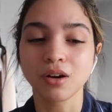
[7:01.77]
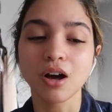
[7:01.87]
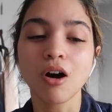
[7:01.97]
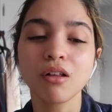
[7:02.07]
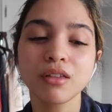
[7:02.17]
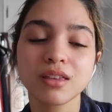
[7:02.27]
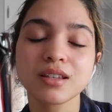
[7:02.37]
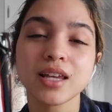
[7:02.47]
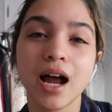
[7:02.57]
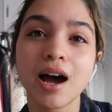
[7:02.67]
all the
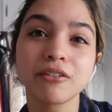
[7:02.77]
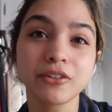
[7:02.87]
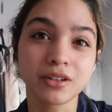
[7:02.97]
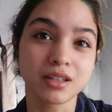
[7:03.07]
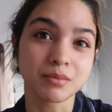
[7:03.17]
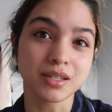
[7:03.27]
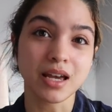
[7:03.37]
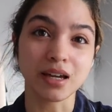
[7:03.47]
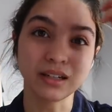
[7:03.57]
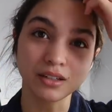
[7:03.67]
things that I've heard them
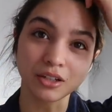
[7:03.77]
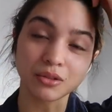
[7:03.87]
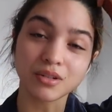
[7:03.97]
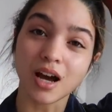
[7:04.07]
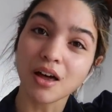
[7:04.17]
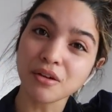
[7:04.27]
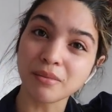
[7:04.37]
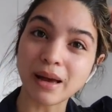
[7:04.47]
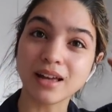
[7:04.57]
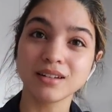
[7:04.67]
say, you know, to other
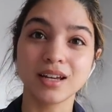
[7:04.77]
men